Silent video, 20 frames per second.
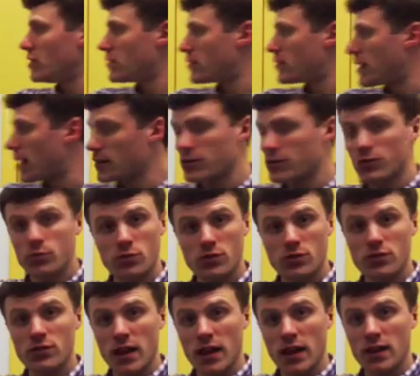of x, which
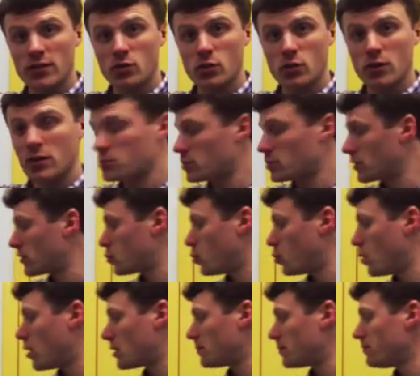is x squared plus
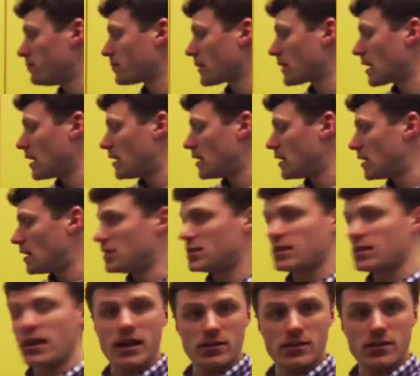1,
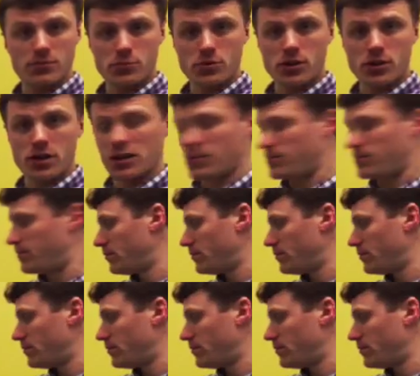into f prime.